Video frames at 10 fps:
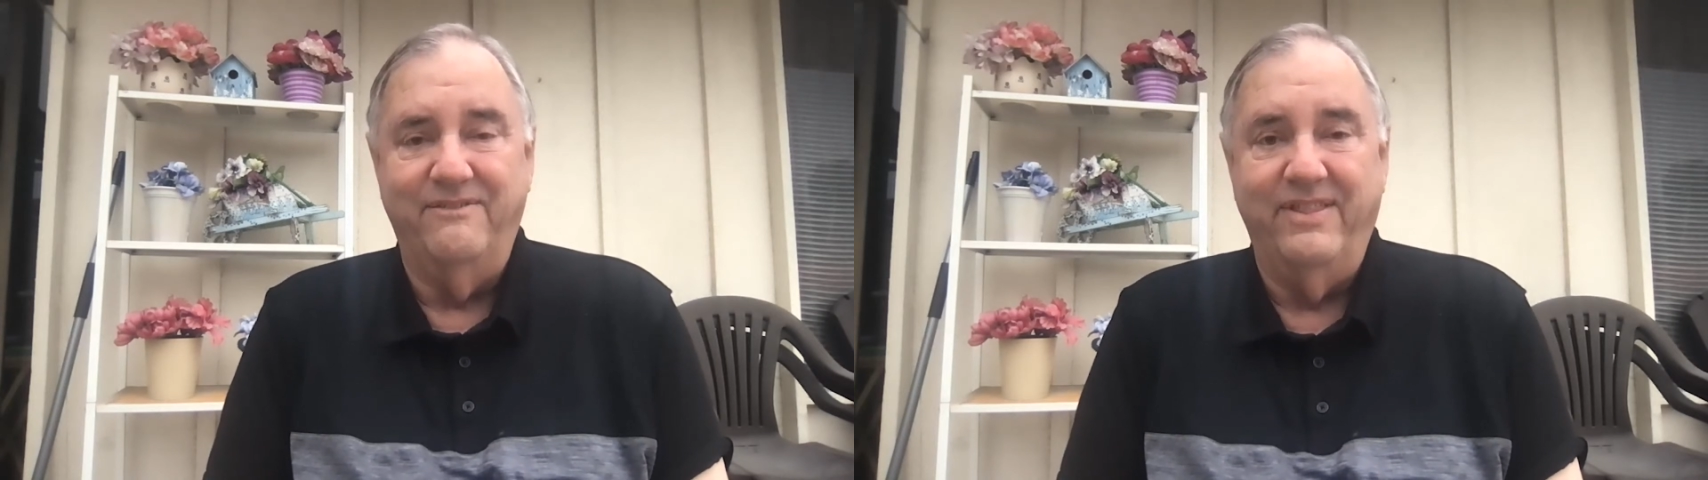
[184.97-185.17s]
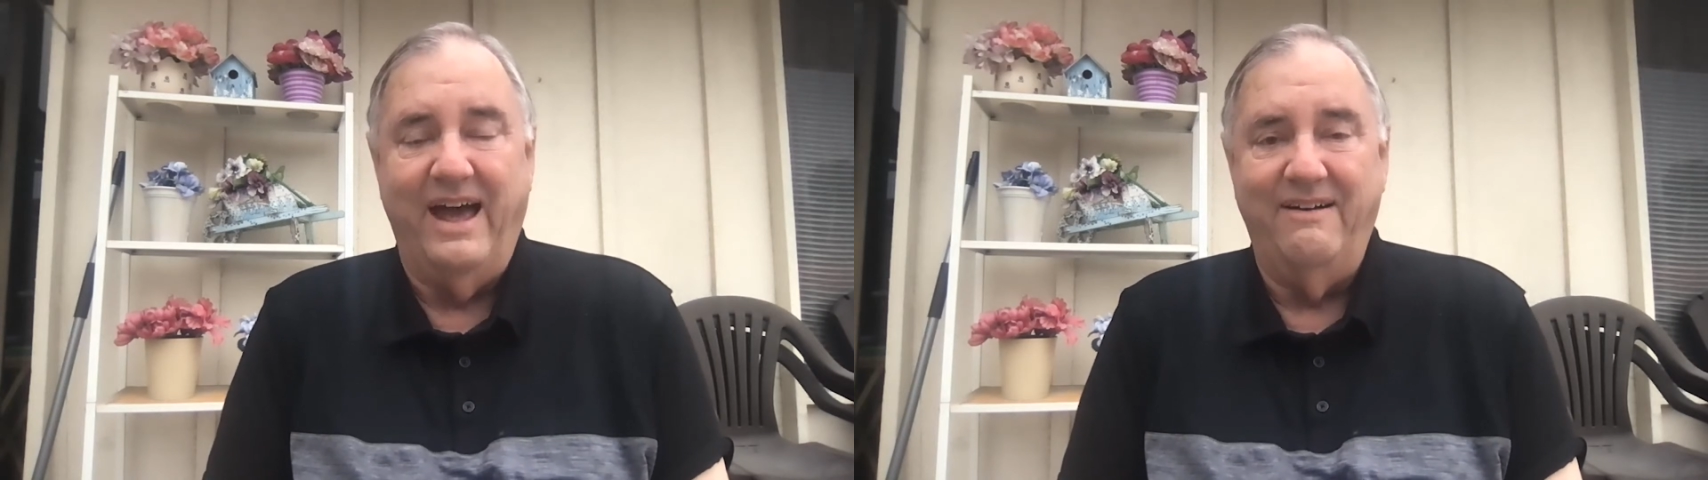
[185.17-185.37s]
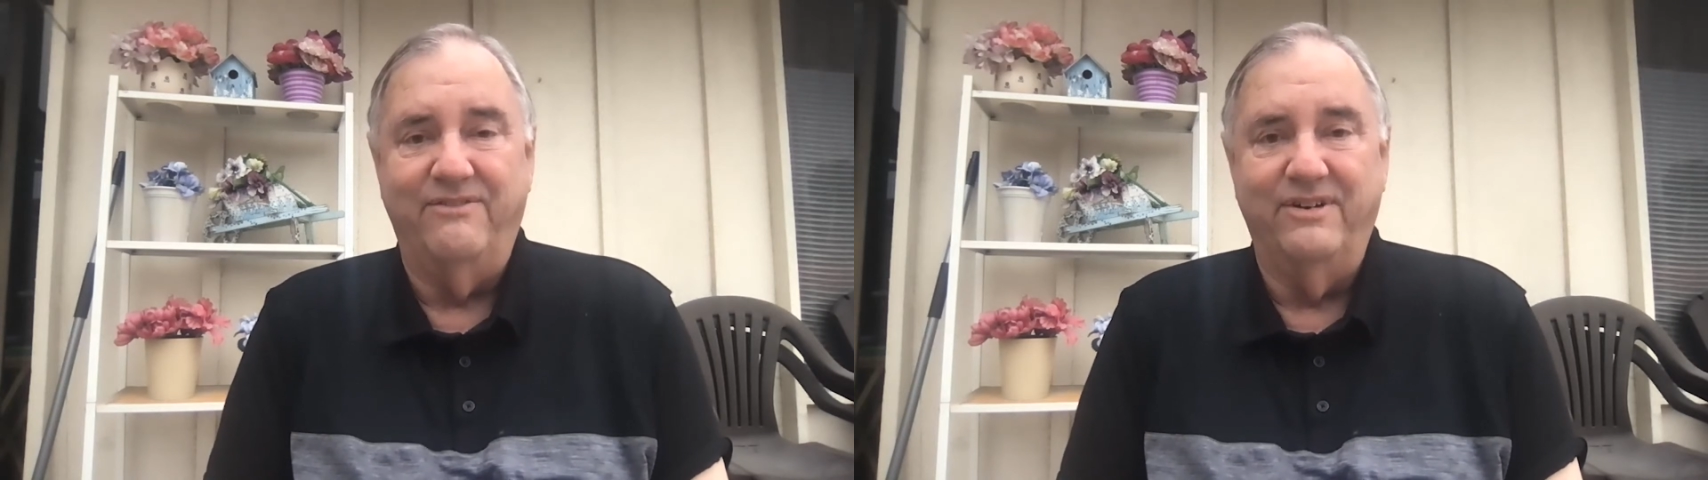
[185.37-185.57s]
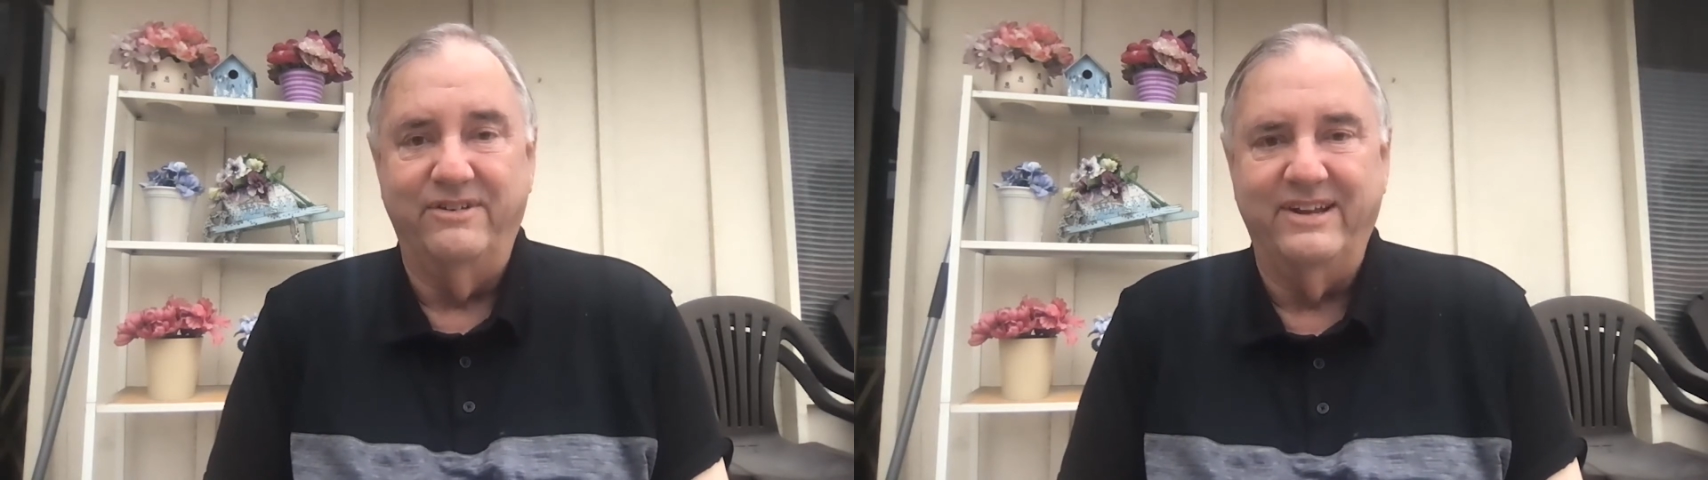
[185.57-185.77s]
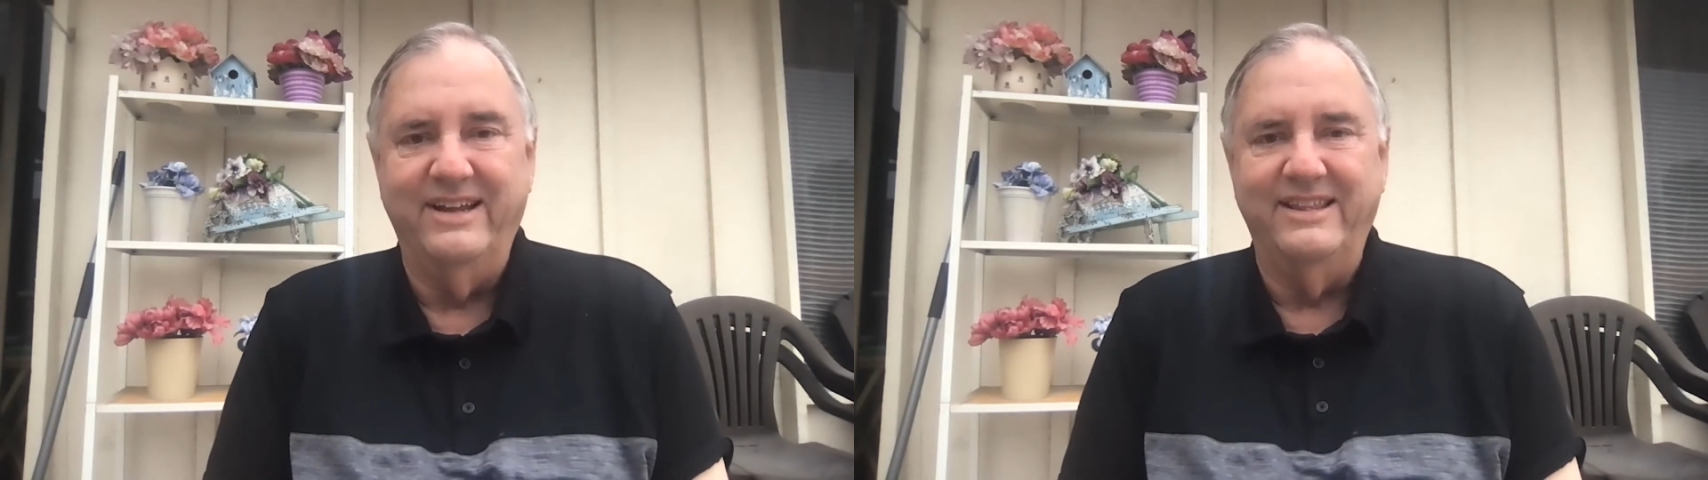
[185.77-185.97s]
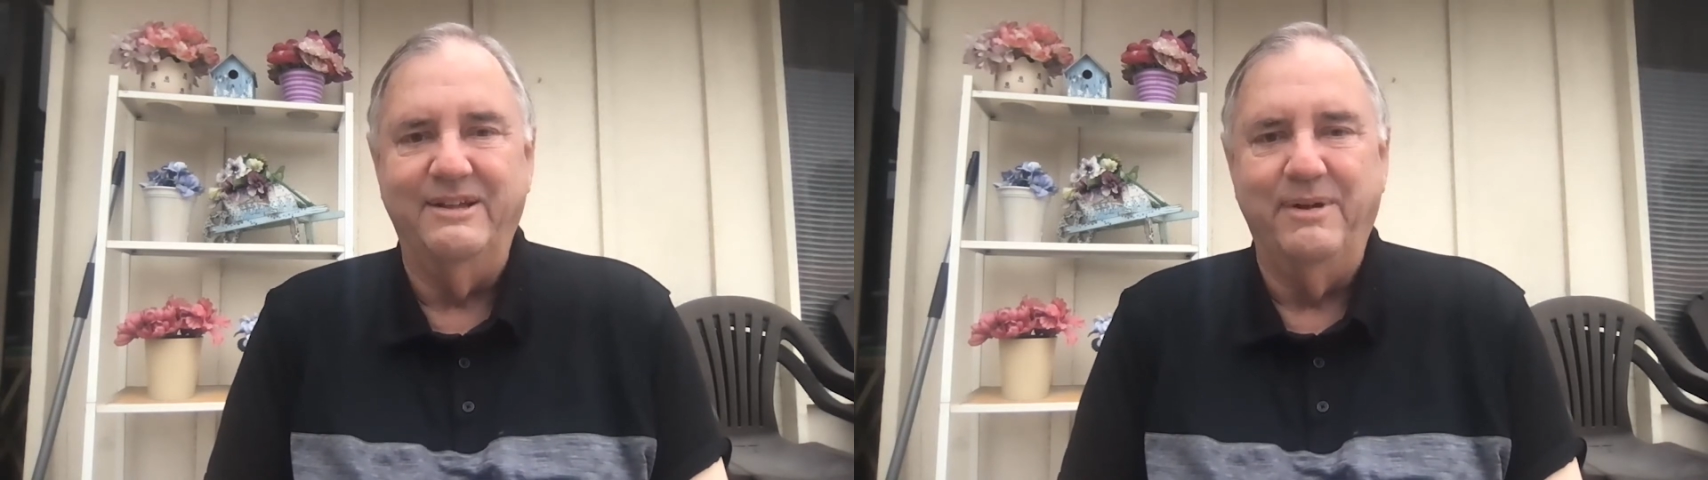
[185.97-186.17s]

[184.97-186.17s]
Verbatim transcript: that verse in the